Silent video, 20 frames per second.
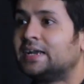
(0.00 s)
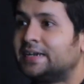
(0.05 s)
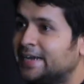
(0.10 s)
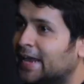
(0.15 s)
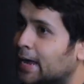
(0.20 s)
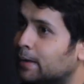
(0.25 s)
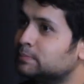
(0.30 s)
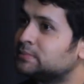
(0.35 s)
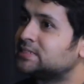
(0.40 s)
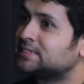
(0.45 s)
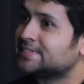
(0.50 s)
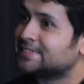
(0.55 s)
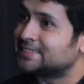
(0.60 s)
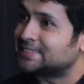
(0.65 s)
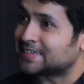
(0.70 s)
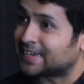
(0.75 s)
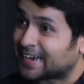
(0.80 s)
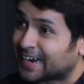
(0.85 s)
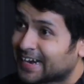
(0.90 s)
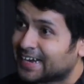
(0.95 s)

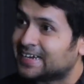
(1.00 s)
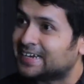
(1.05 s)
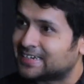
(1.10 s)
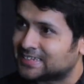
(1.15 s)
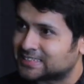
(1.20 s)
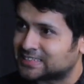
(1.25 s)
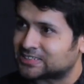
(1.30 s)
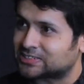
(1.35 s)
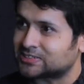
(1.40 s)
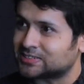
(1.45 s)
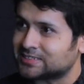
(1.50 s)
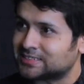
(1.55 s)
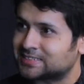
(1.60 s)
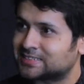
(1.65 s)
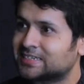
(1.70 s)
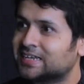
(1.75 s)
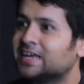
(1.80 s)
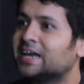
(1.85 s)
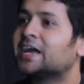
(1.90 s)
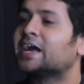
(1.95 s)
damsels in
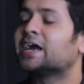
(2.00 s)
distress,